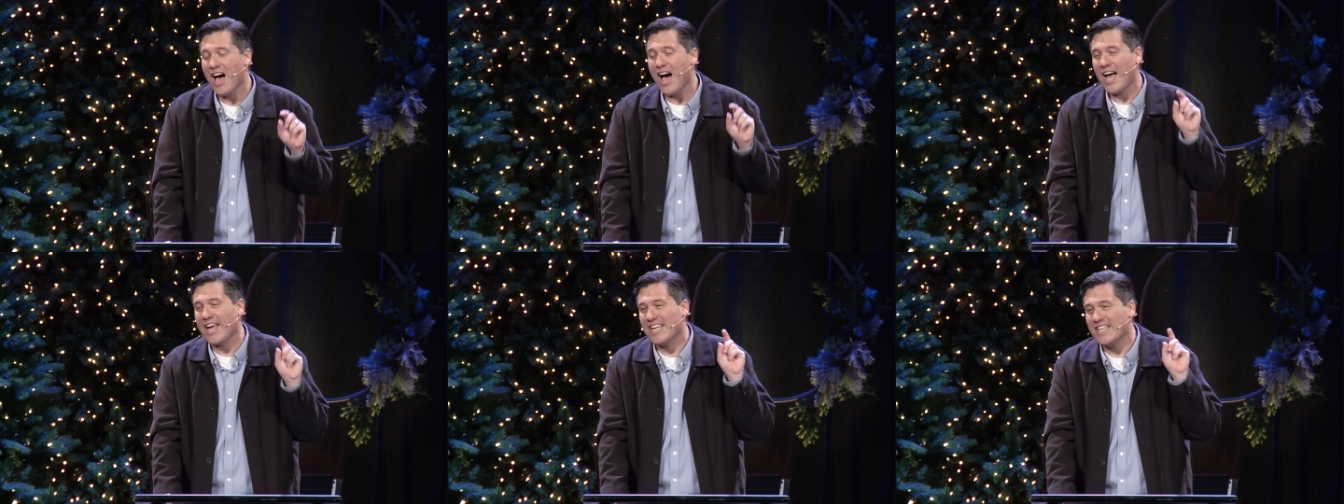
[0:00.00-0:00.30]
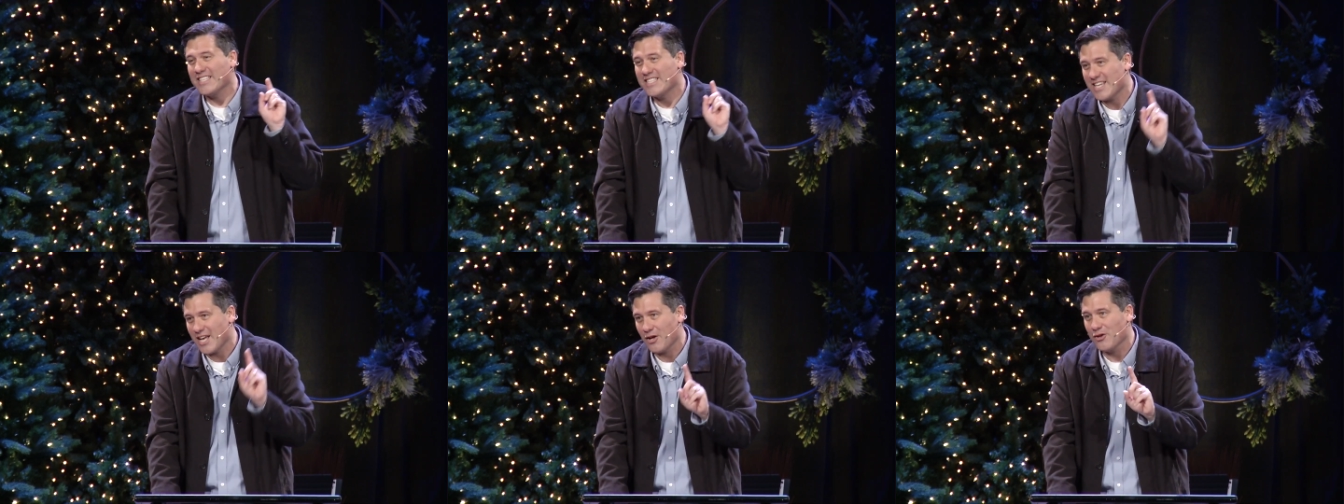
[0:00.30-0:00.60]
I
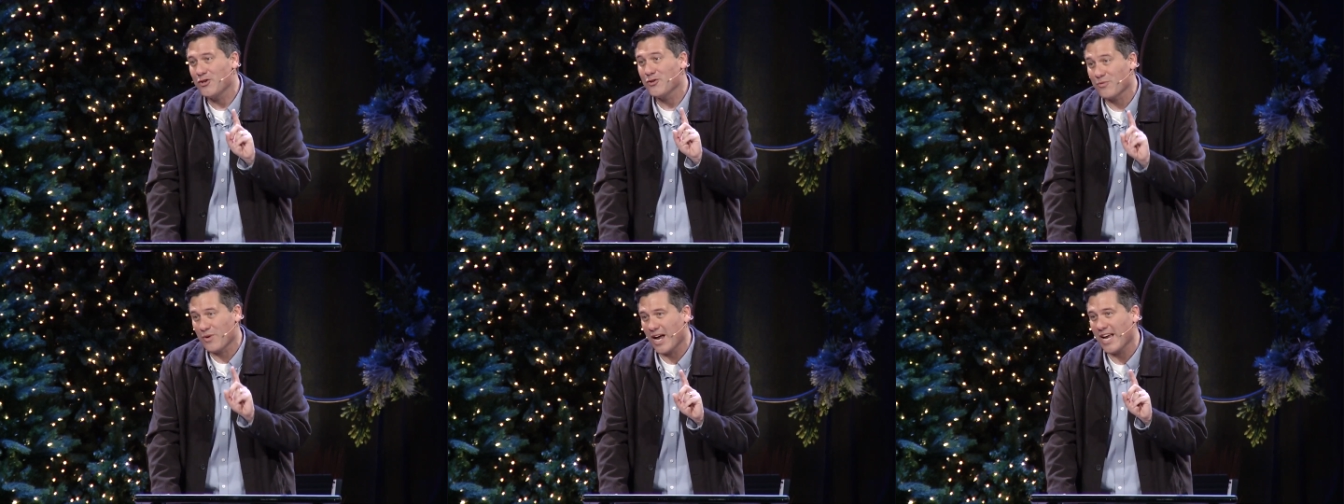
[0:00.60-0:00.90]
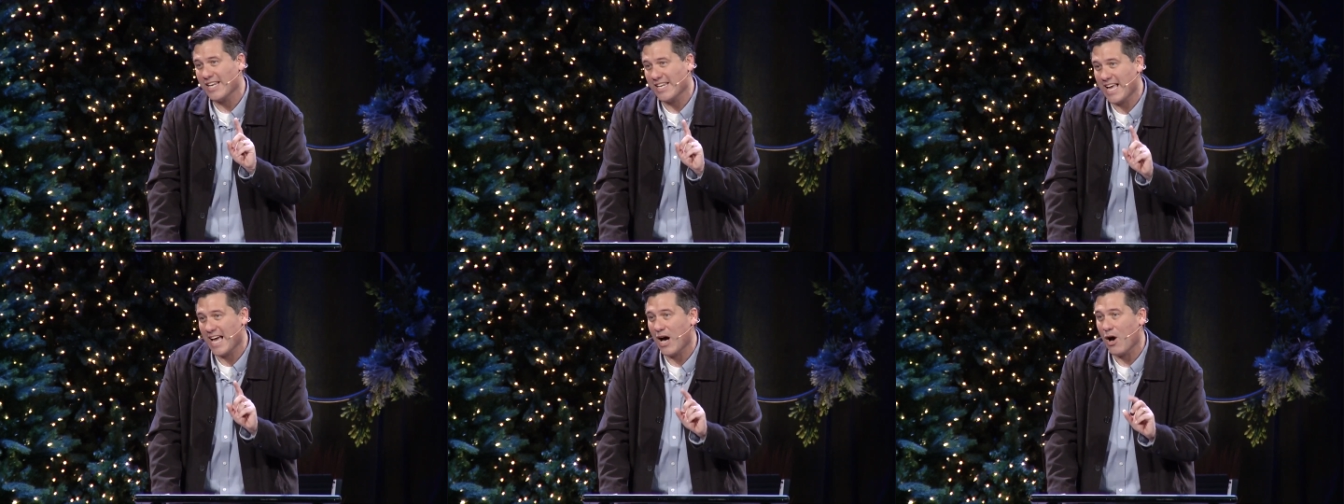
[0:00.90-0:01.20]
can tell you
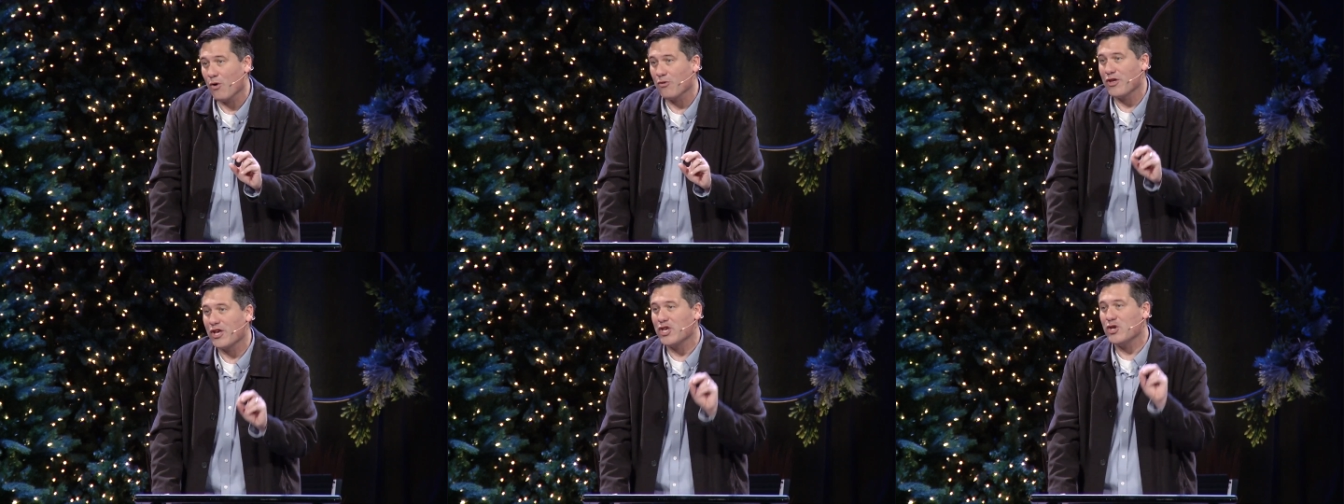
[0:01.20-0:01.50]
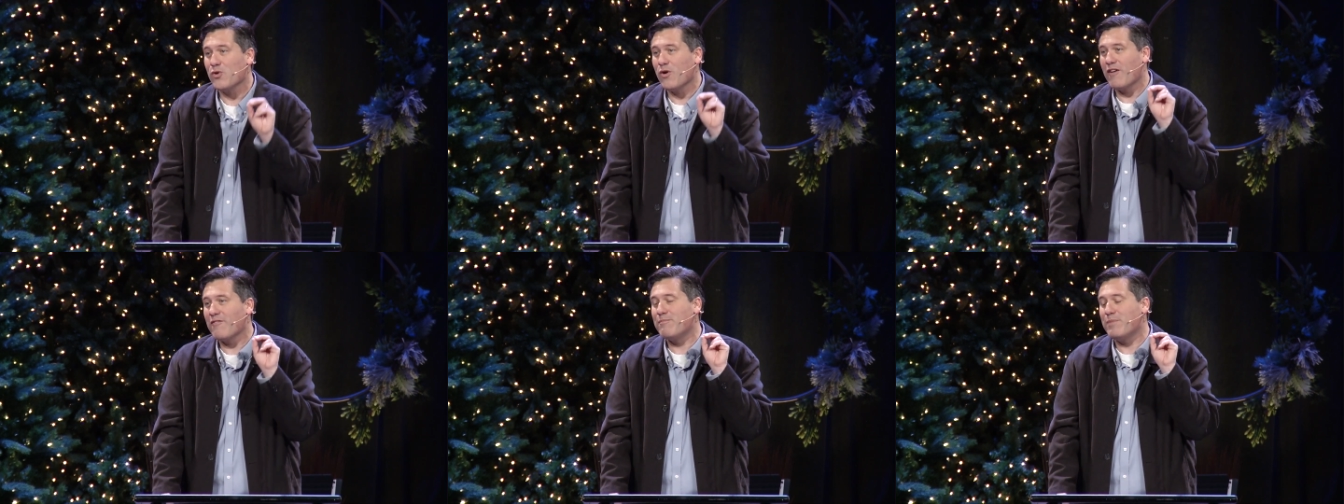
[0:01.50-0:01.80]
right now that
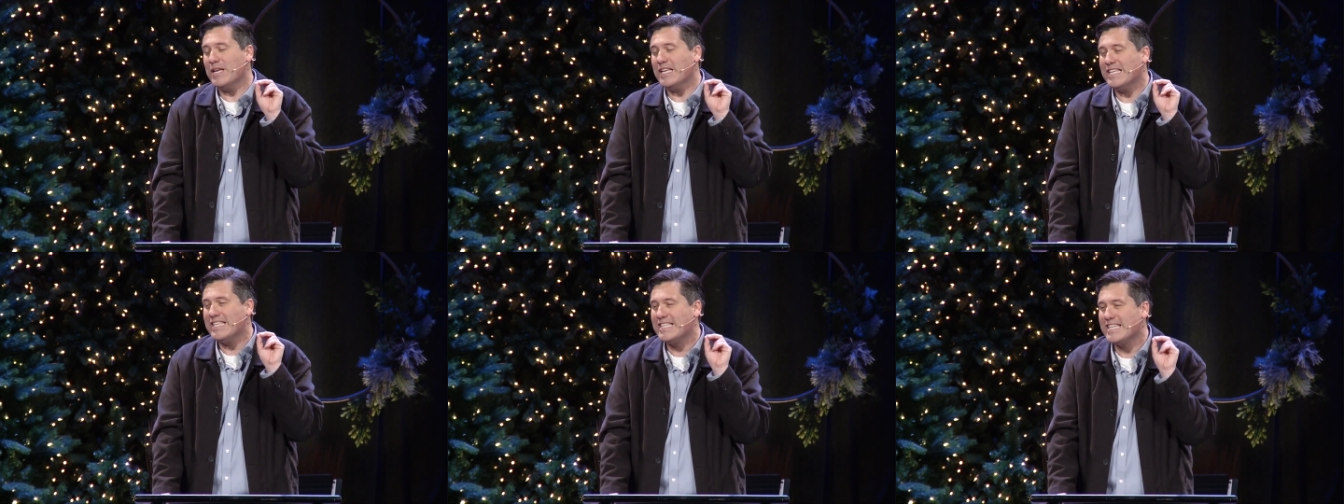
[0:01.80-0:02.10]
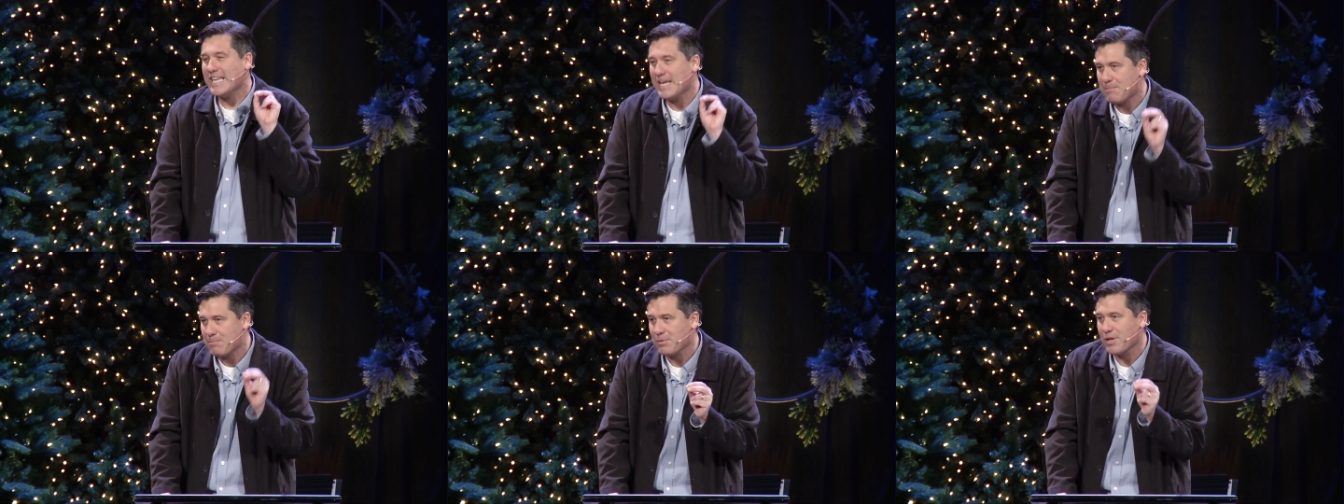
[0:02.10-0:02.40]
you have been
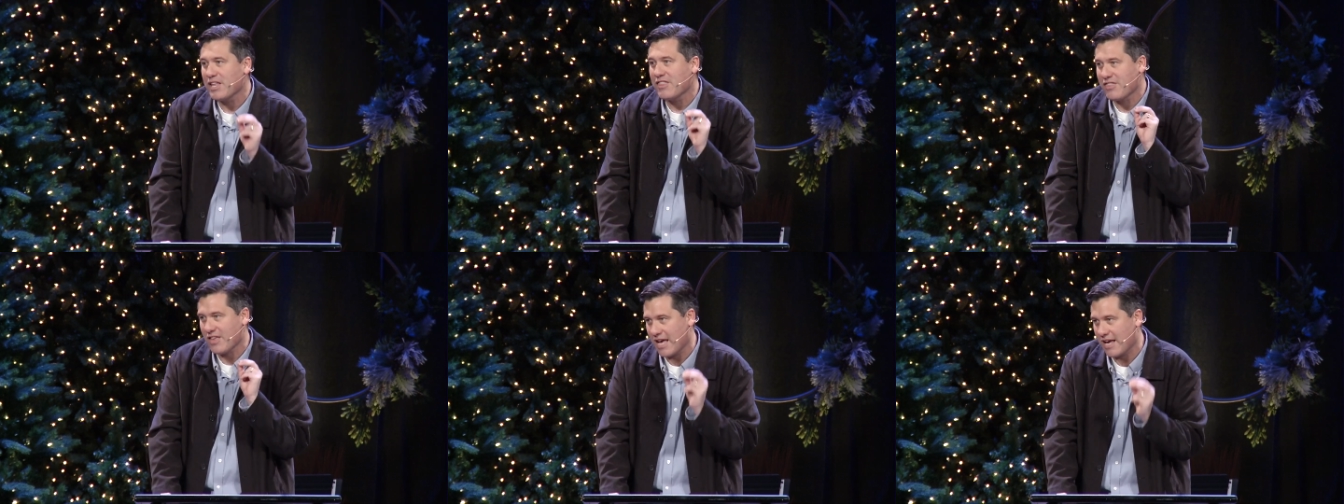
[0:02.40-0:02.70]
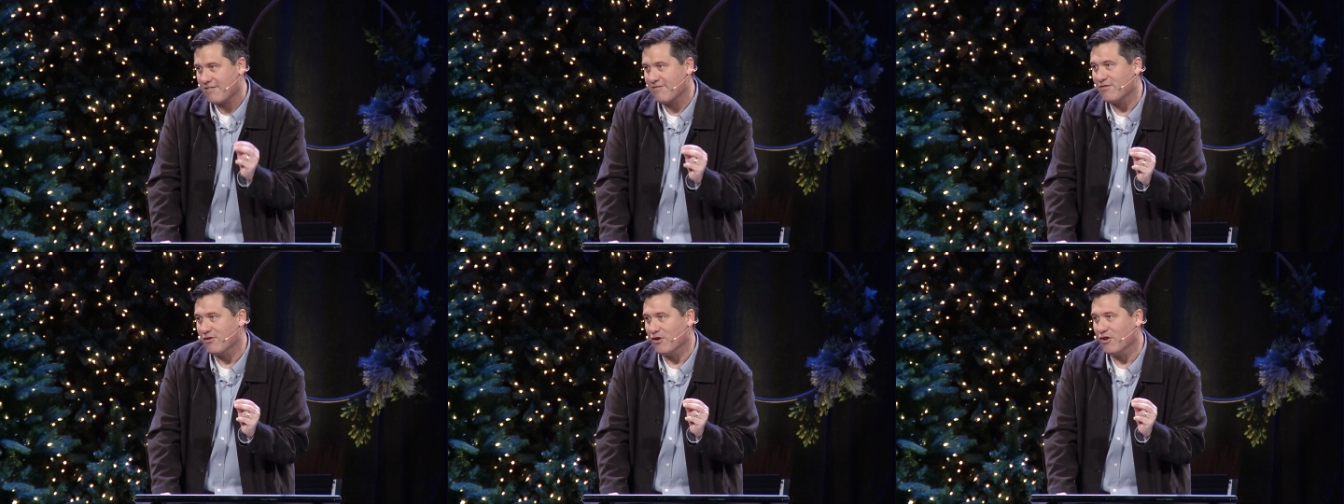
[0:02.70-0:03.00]
deeply
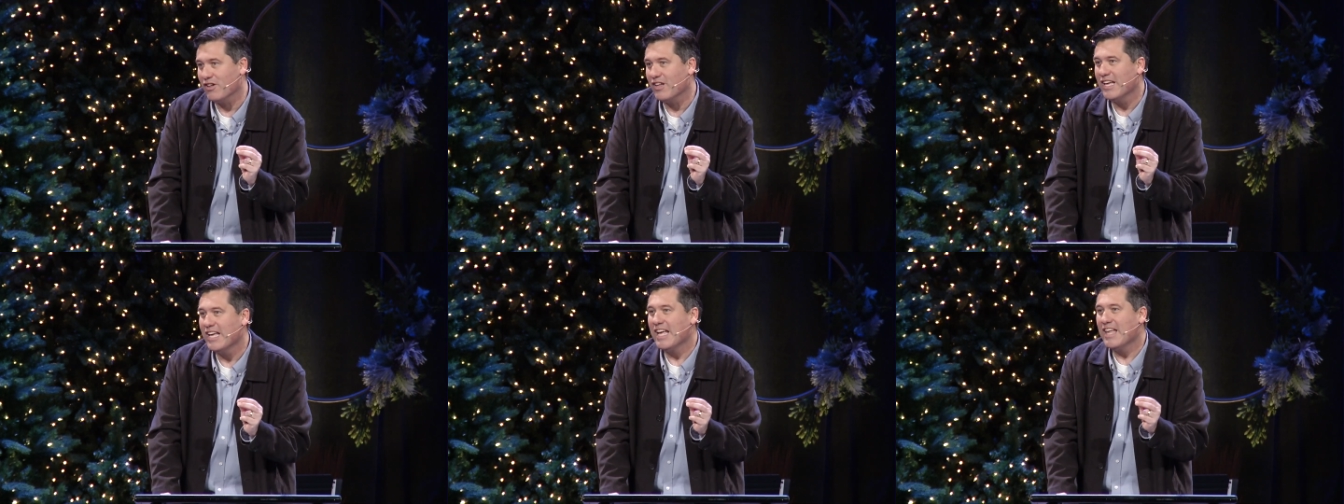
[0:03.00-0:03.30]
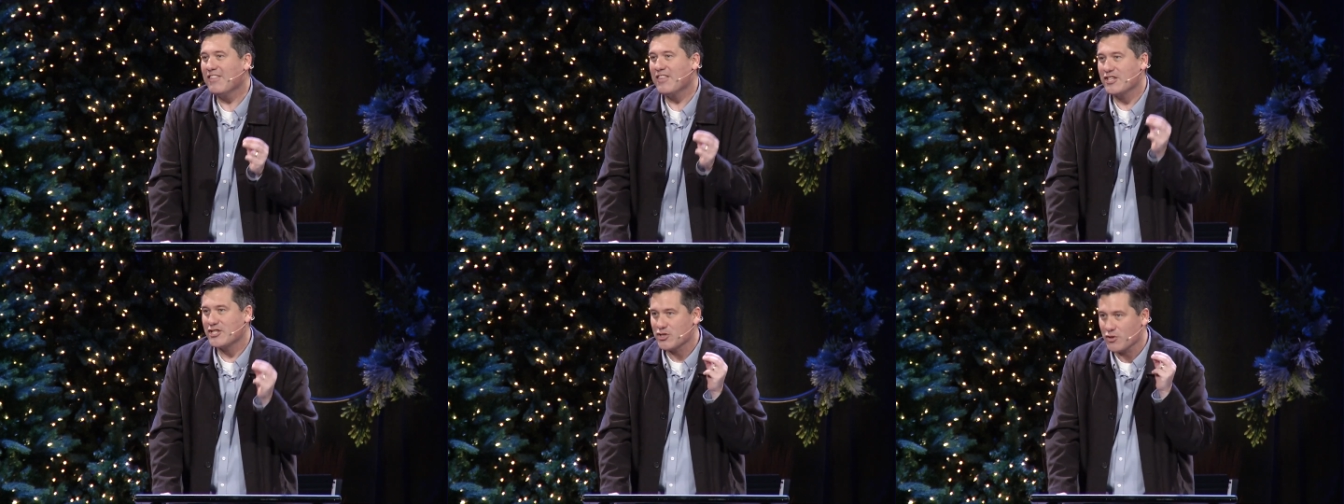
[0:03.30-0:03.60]
thankful
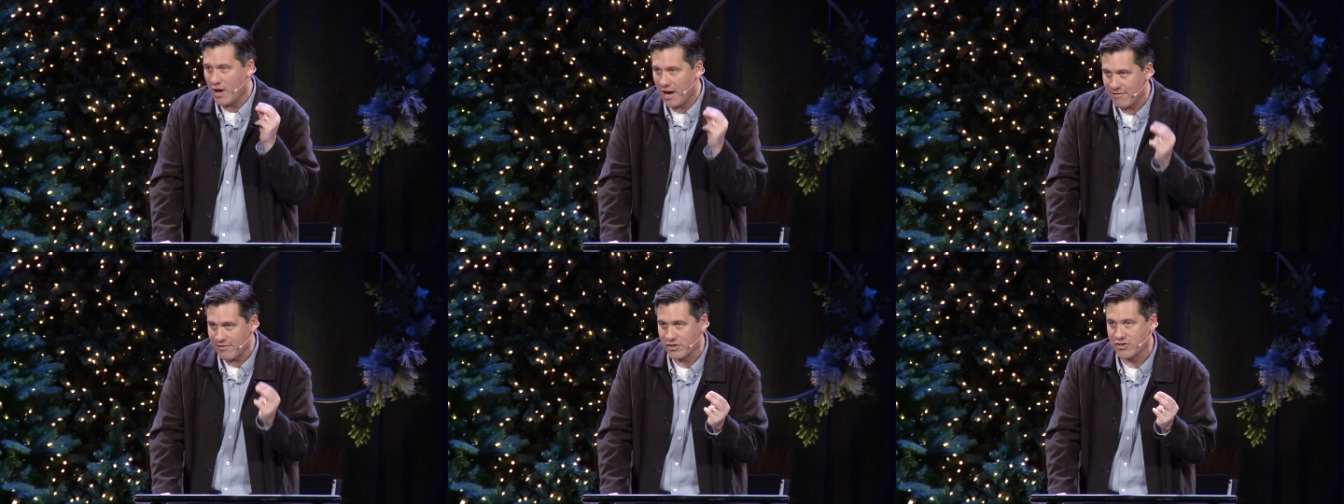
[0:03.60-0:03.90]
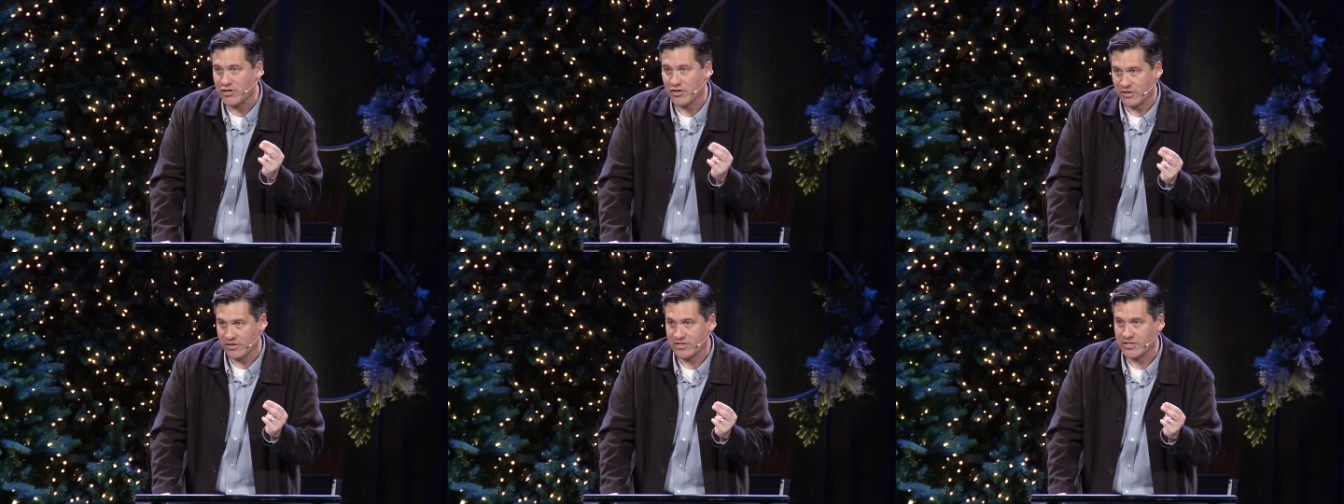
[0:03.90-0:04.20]
that you have a
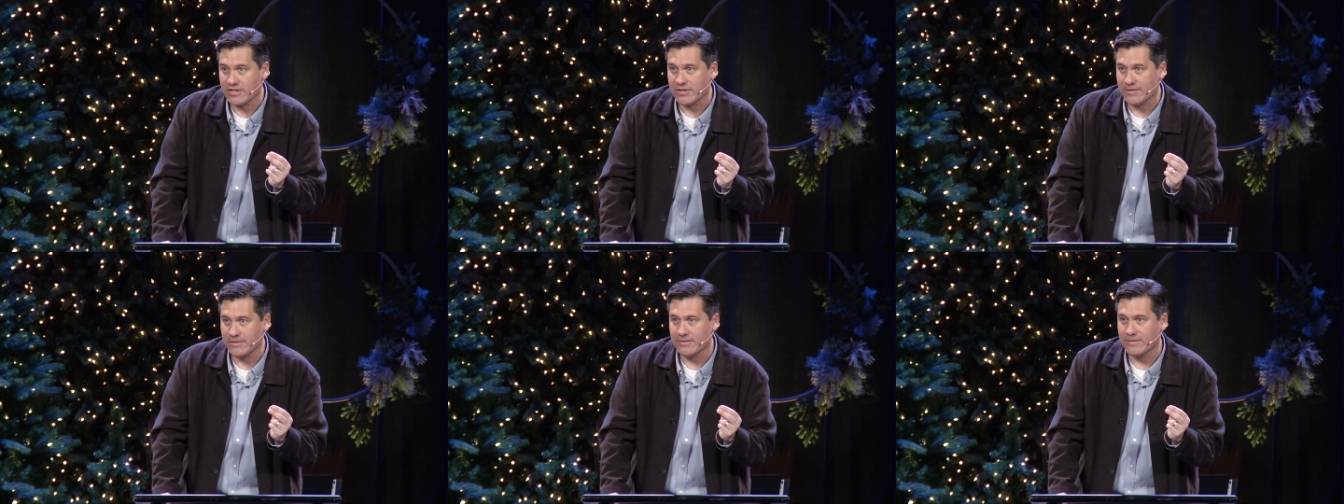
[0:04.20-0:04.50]
church.